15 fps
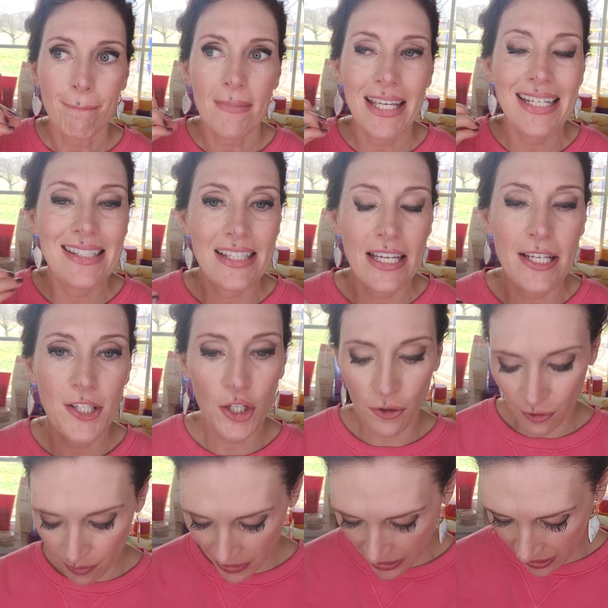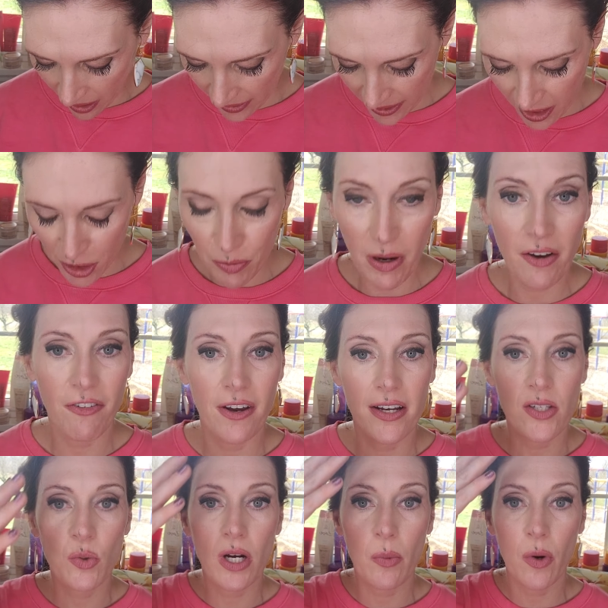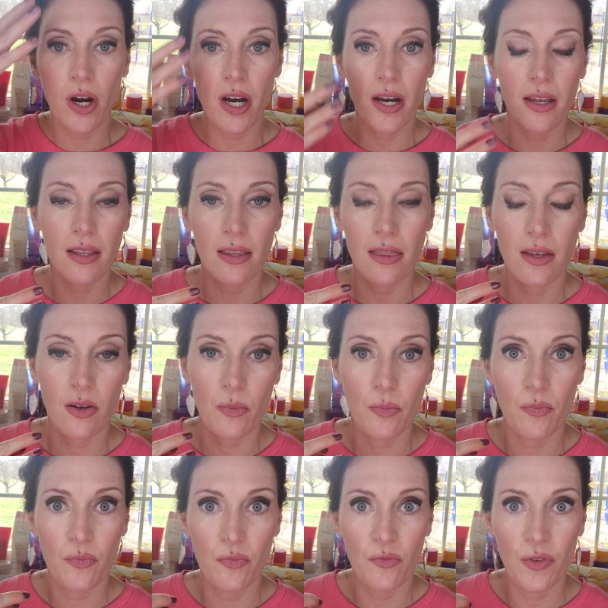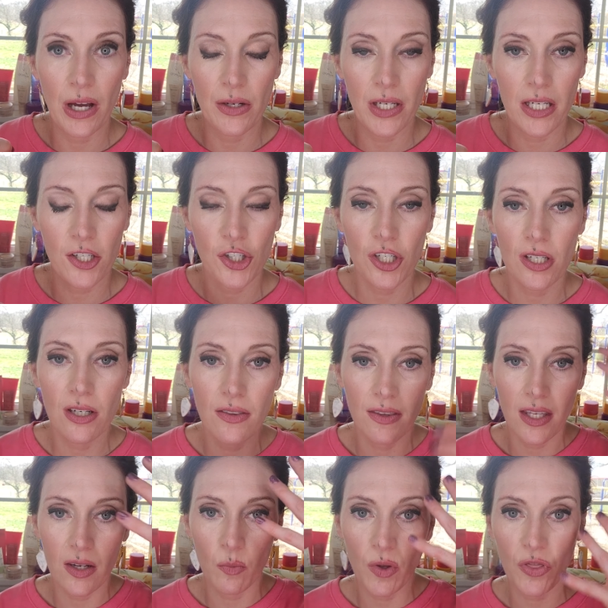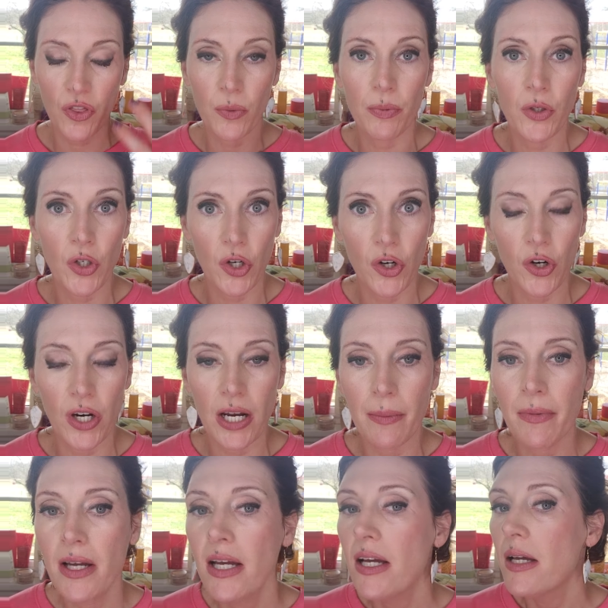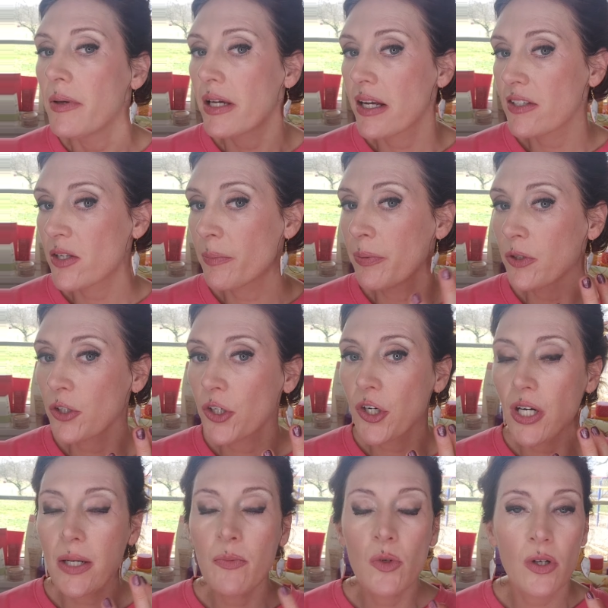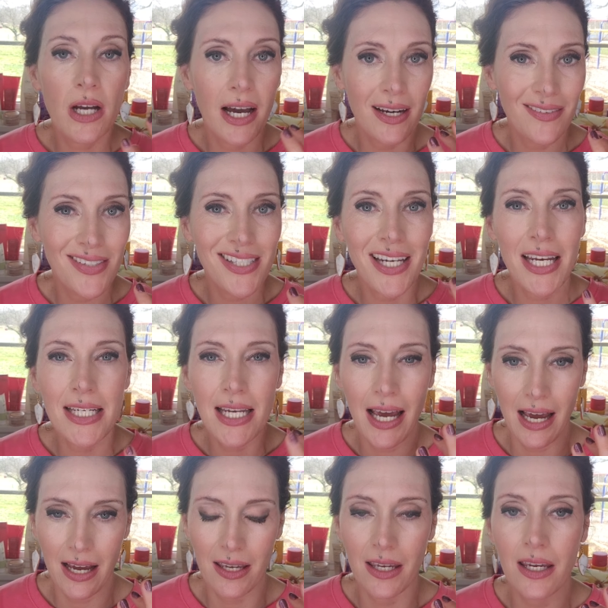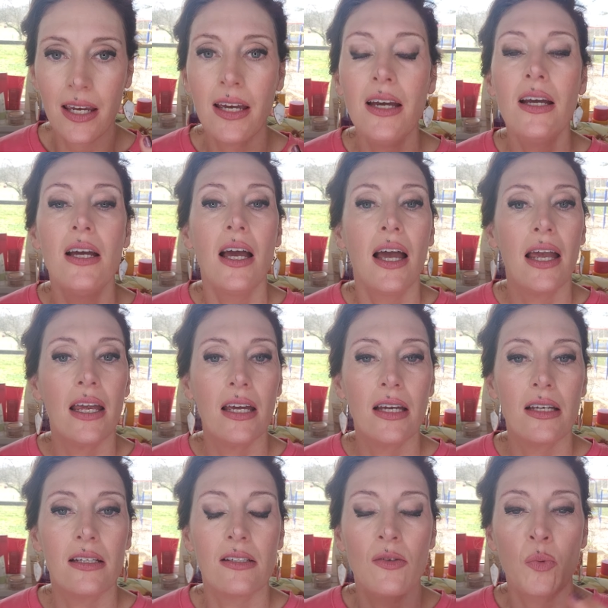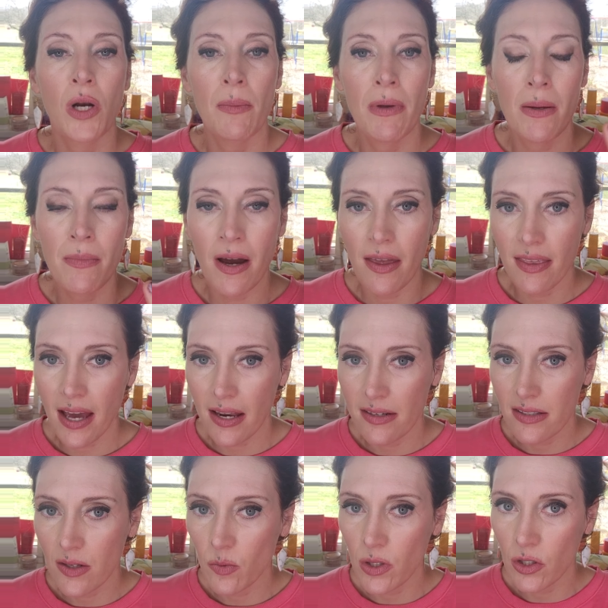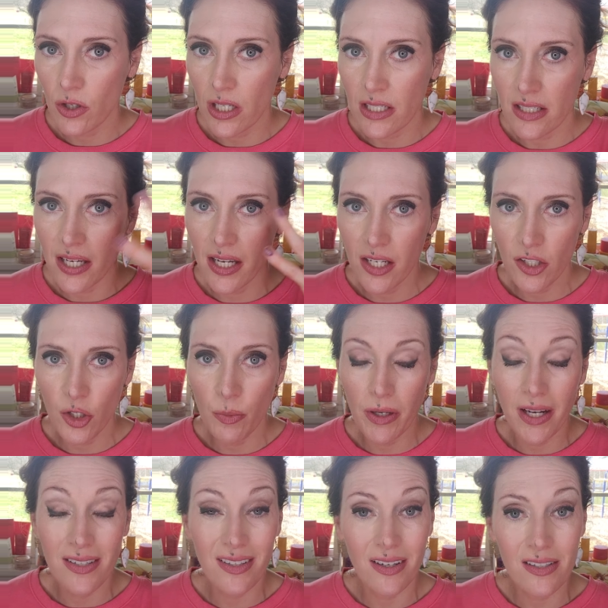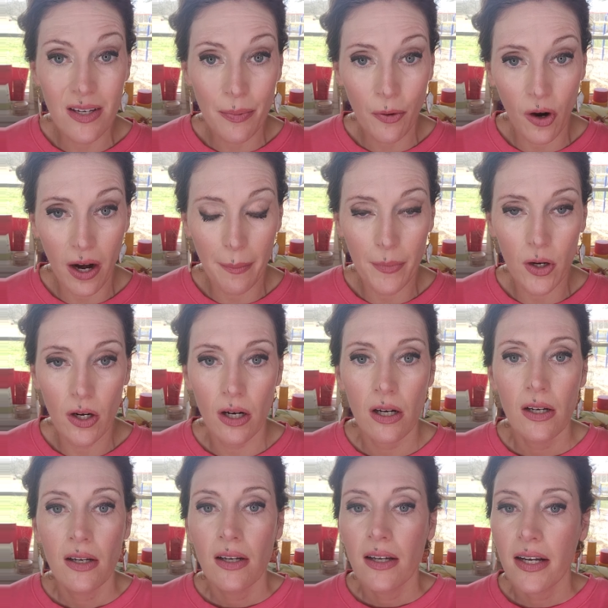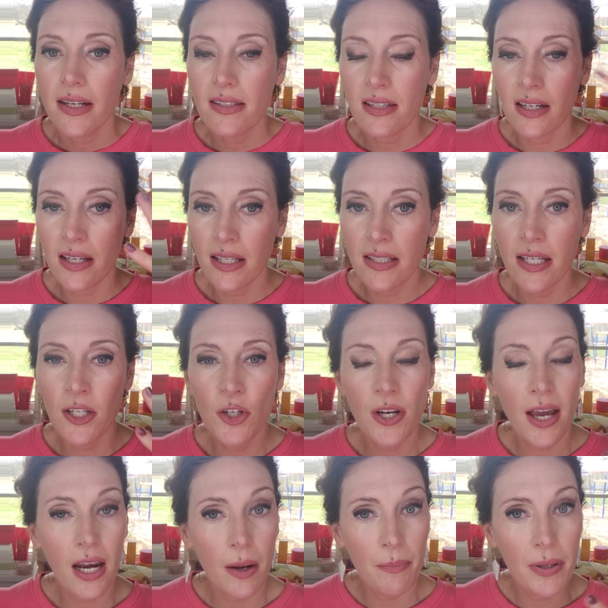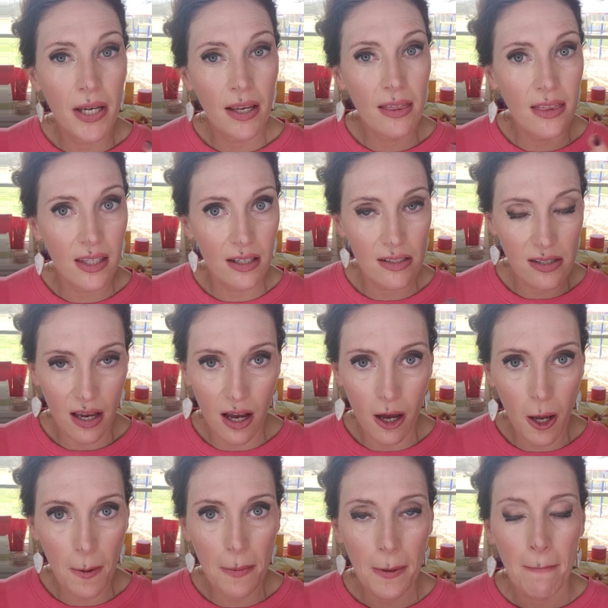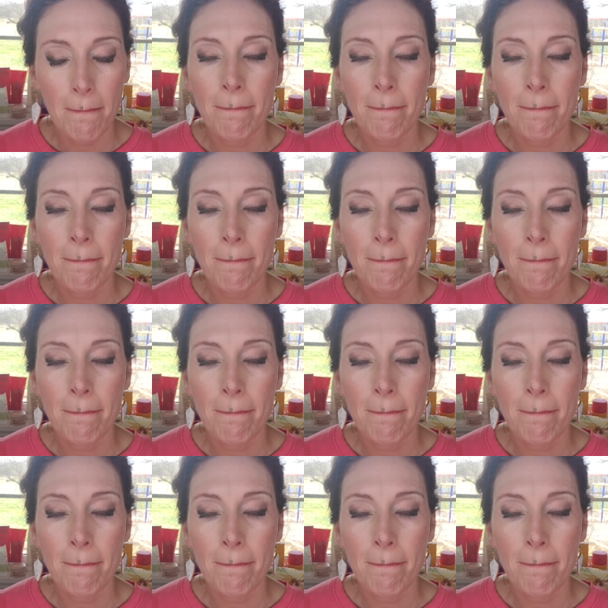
it's easier for me not to touch my face when I'm wearing the foundation than with the BlurCream, because the BlurCream will kind of stay tacky. And what I mean by that is it will continue, because it is a primer, it's going to continue to kind of pick things up.